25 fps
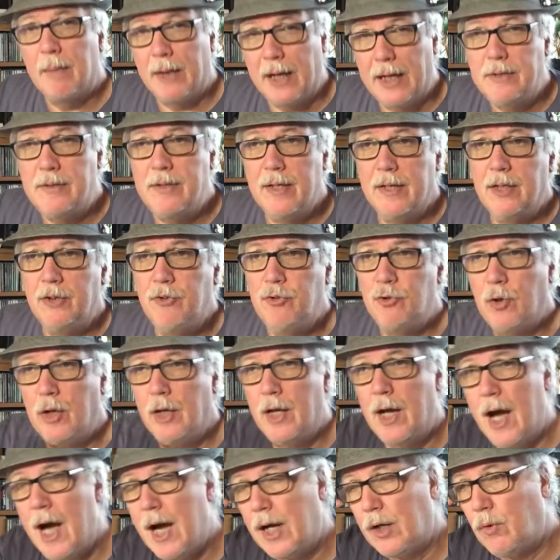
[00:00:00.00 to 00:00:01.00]
but I did enjoy
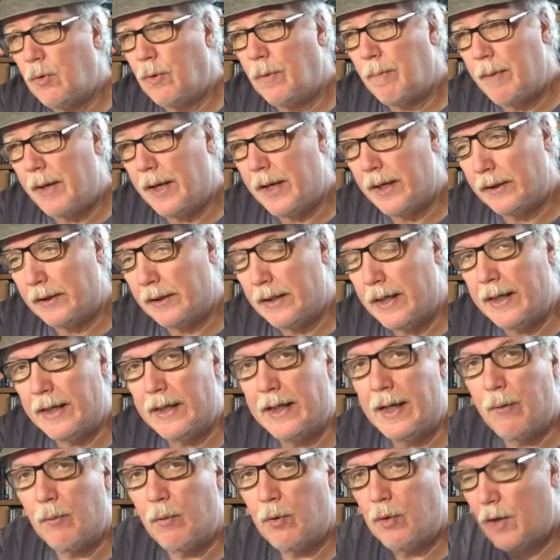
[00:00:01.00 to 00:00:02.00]
Aquaman,
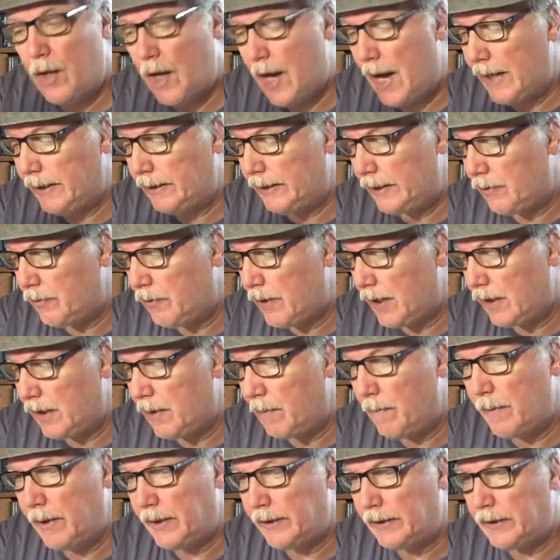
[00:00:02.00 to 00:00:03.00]
and I will highly
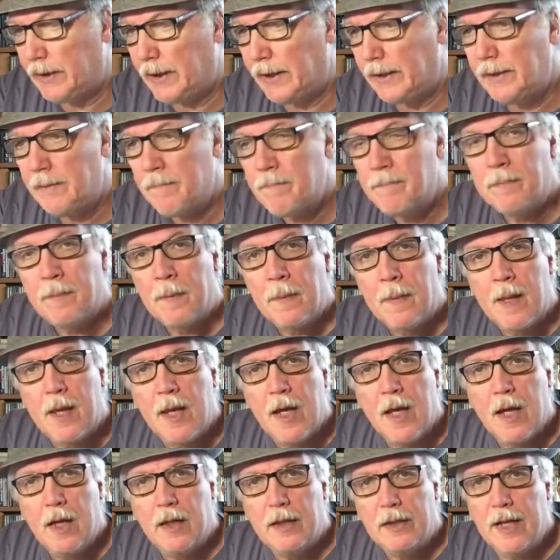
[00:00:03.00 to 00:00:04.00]
recommend it.
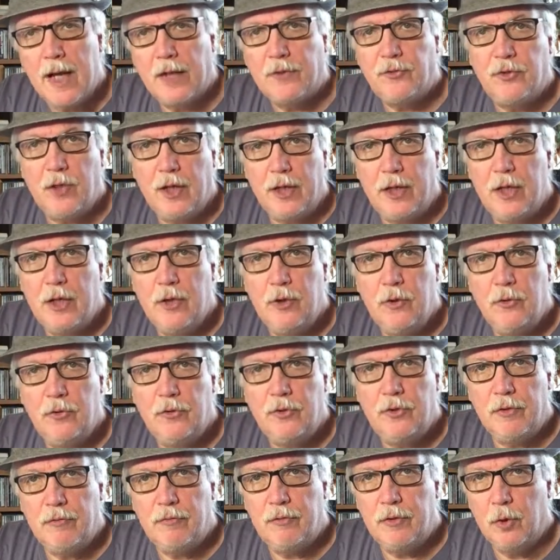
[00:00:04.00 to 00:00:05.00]
Next set of
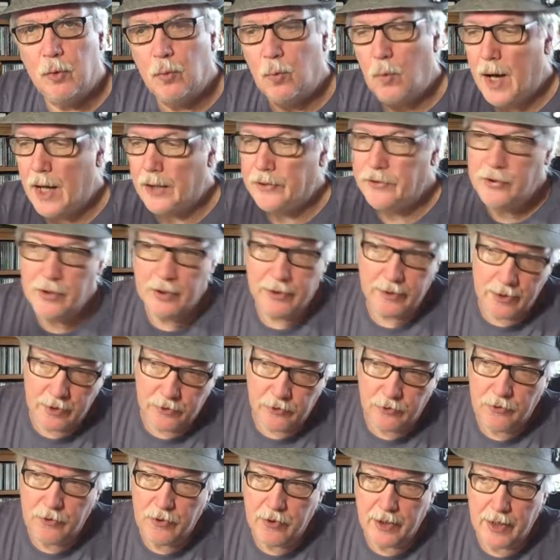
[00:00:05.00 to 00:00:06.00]
news, if you're watching
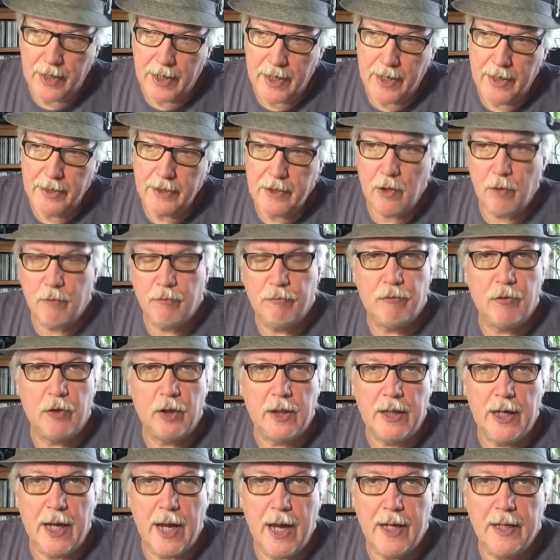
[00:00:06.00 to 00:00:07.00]
this today, don't
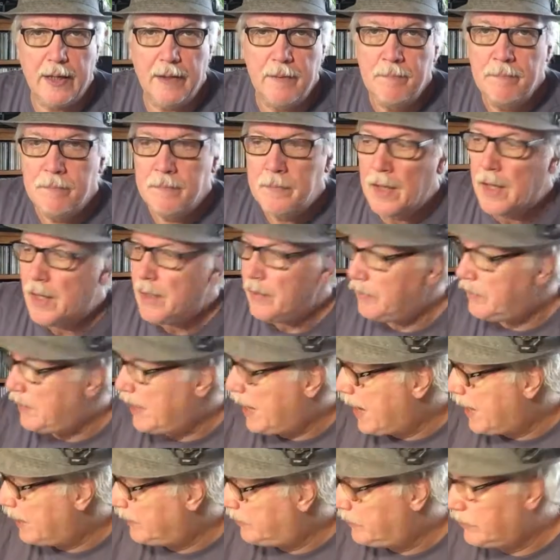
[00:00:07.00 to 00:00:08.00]
forget
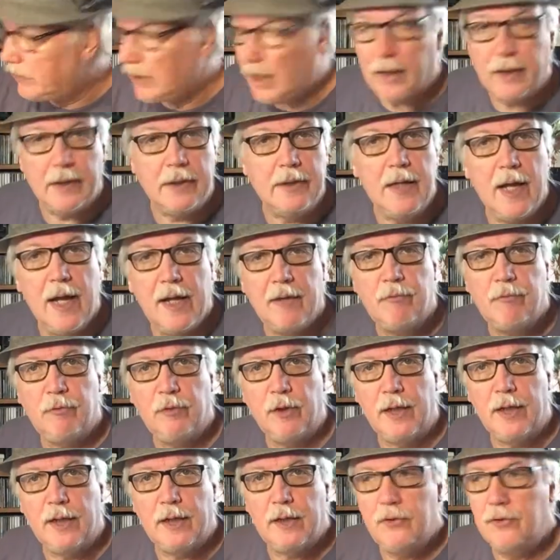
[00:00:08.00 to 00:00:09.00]
that
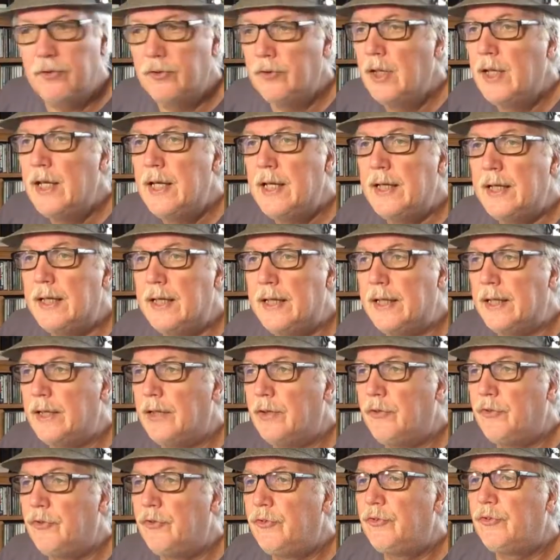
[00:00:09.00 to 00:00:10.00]
Netflix
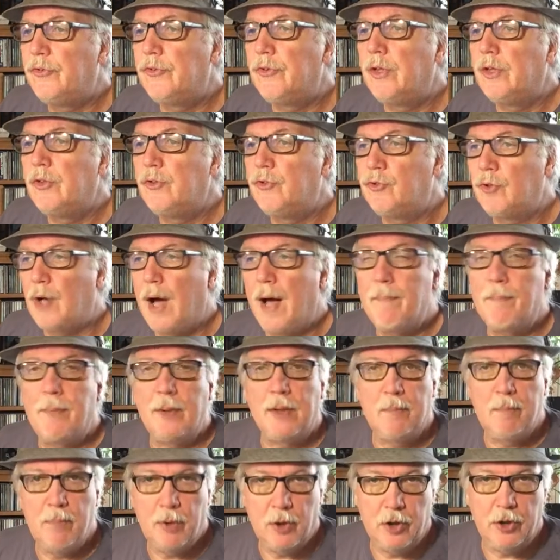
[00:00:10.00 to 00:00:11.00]
is
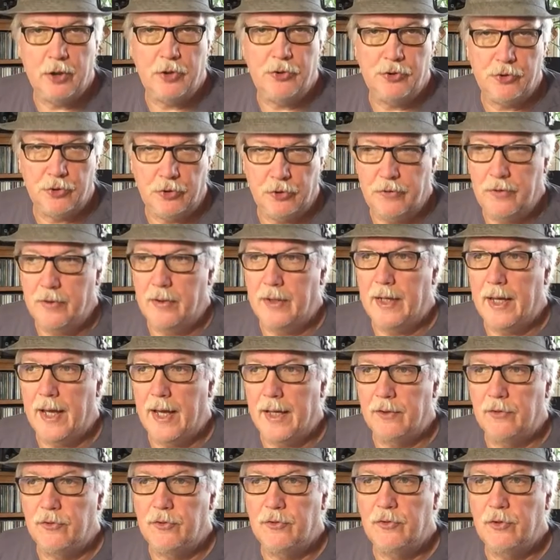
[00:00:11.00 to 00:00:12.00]
dropping Punisher
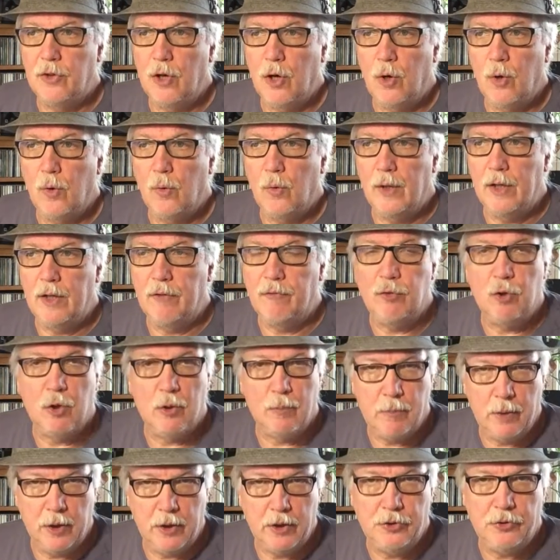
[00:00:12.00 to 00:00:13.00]
today. So if you're a
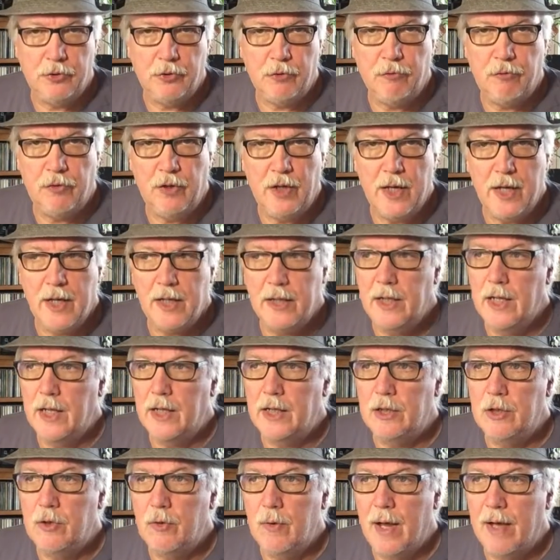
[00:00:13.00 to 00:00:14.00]
Punisher fan
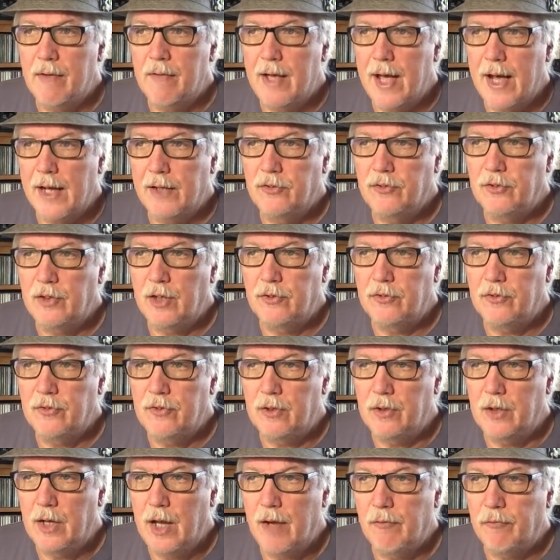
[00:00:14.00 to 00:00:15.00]
and you have access
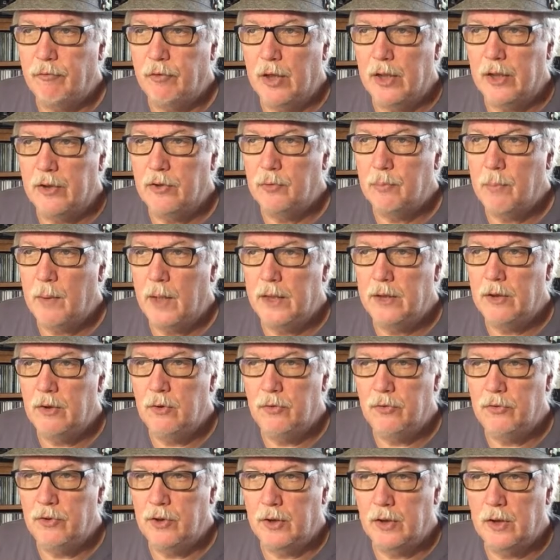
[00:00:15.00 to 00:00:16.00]
to Netflix by
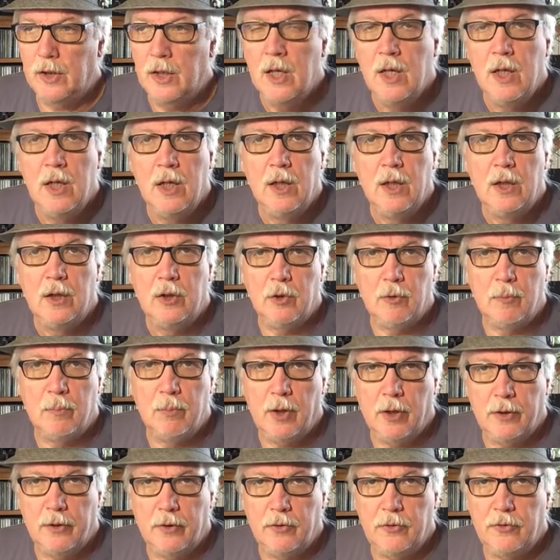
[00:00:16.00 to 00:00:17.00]
using your
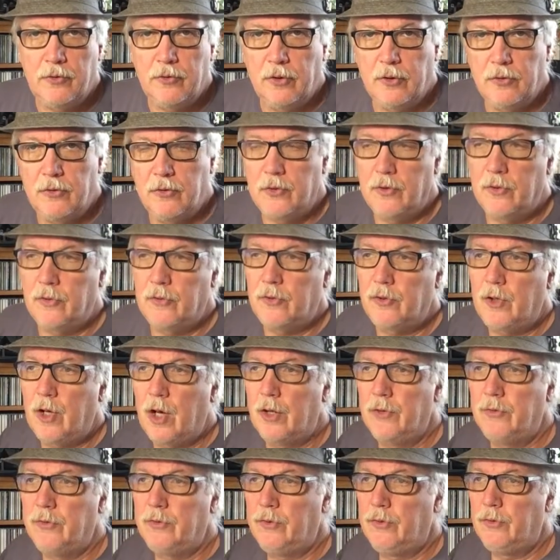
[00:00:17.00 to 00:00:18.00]
brother's, sister's,
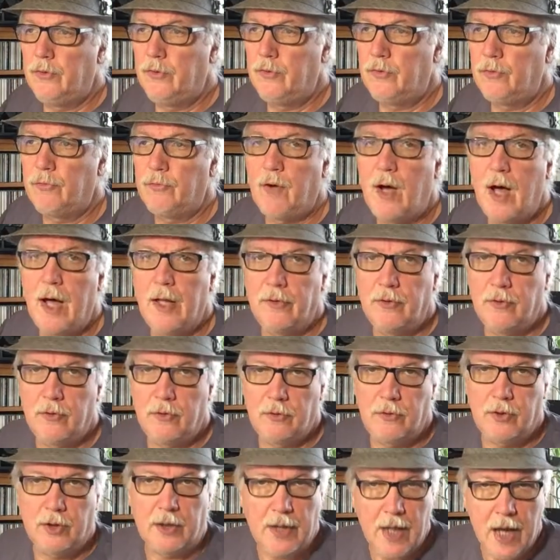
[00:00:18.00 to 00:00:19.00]
cousin's,
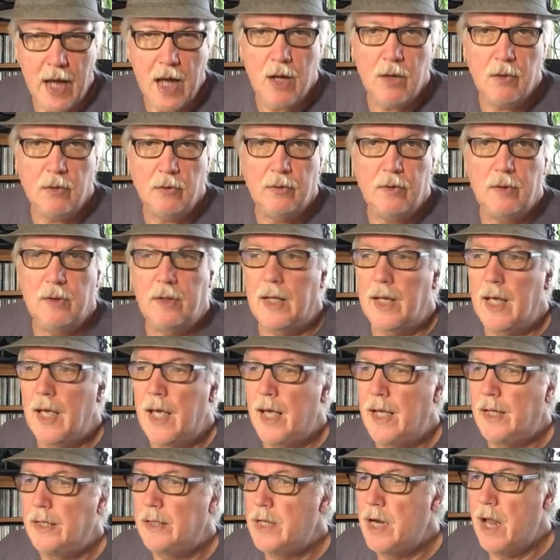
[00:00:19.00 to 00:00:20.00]
father's account,
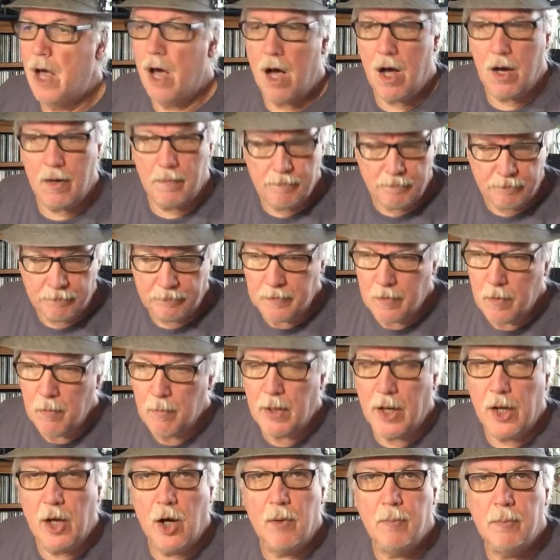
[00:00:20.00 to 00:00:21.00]
then
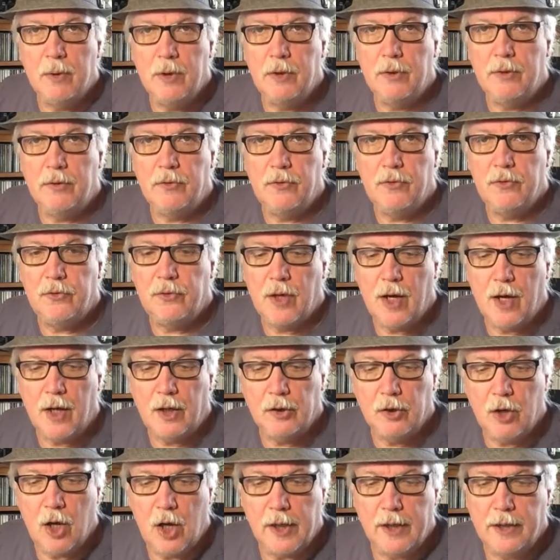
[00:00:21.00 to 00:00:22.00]
by all means,
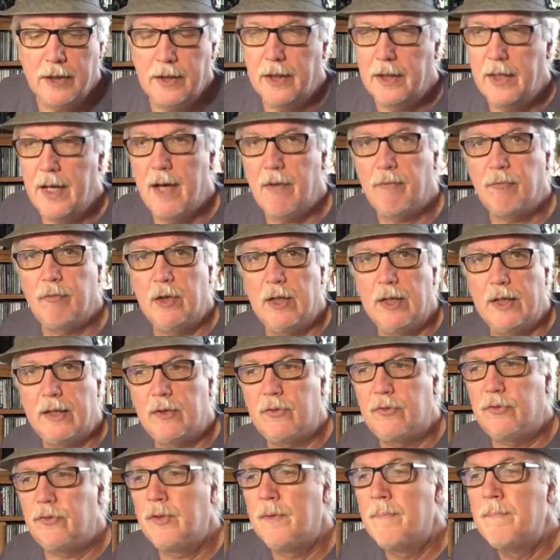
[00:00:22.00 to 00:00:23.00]
log into
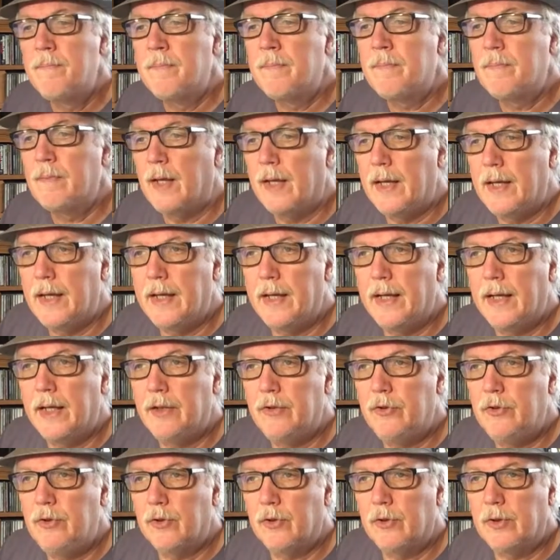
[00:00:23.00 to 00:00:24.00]
Netflix
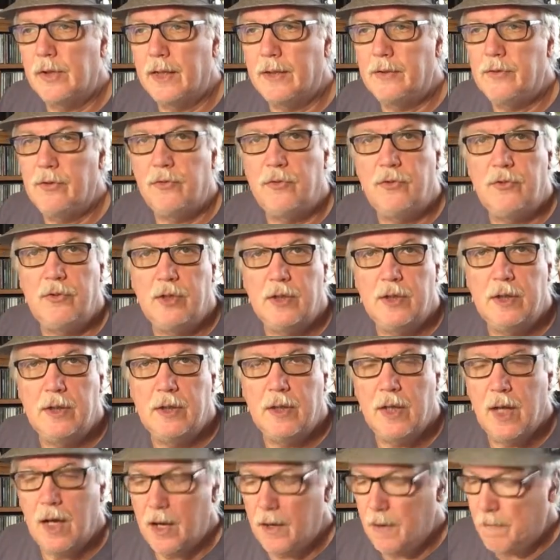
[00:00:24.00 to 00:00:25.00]
and you'll get to
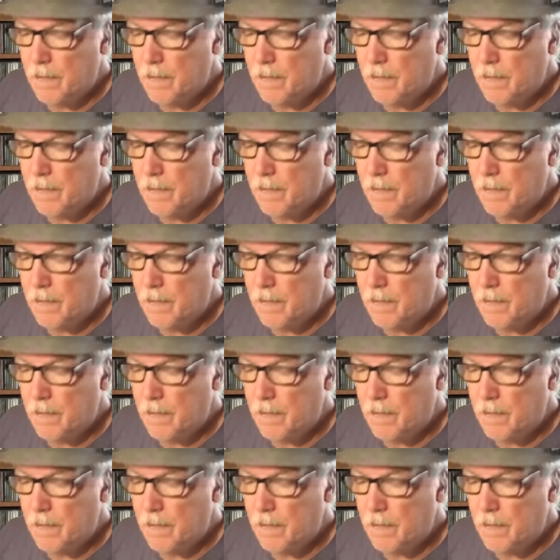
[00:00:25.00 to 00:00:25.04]
see